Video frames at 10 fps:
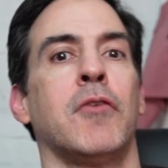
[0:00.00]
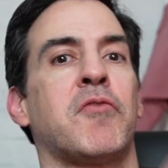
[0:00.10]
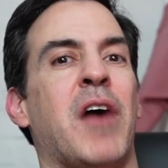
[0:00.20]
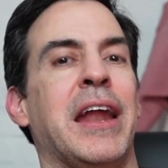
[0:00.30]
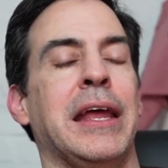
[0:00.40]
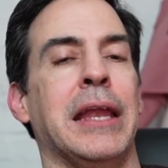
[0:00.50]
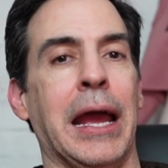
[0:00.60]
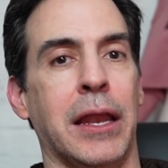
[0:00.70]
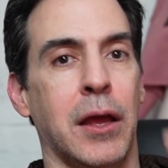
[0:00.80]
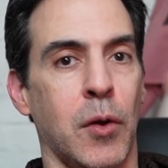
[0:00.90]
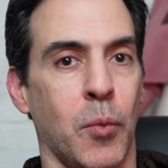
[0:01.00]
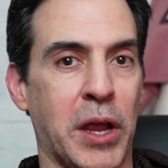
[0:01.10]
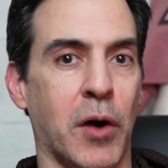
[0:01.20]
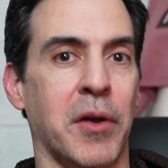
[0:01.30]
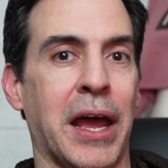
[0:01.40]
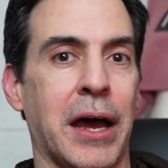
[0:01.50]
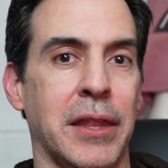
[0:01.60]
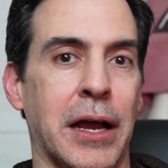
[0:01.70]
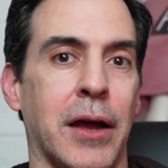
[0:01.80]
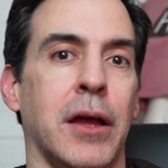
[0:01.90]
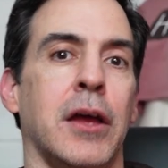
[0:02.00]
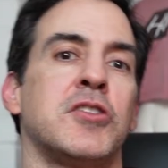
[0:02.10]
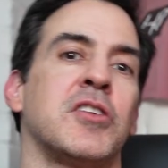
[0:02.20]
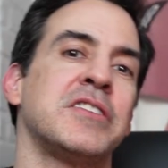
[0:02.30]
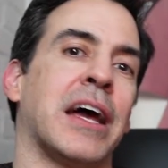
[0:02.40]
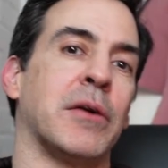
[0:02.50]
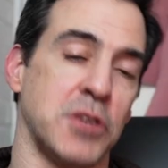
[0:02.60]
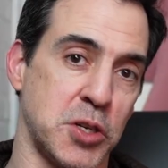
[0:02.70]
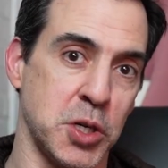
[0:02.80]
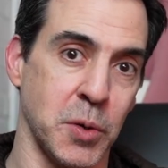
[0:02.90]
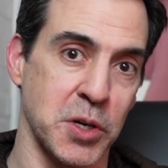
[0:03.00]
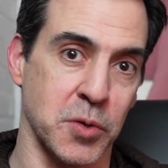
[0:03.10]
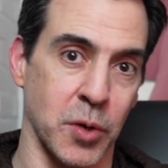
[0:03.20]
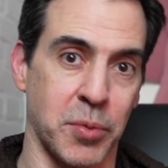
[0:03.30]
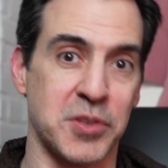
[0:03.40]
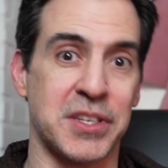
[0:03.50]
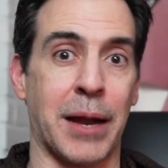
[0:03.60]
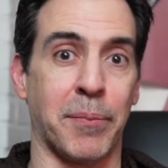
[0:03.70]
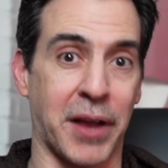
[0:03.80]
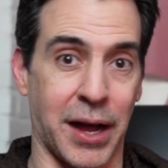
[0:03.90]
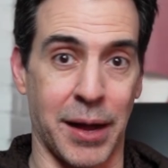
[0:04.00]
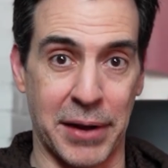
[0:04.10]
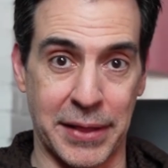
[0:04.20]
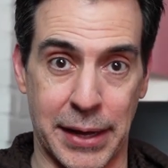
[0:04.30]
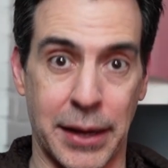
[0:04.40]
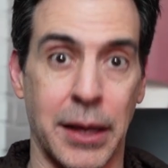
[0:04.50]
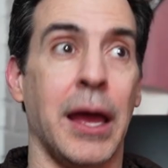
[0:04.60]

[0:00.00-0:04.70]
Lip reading: Friday night, we go down there. Turns out it was a Jewish group who set up the comedy thing.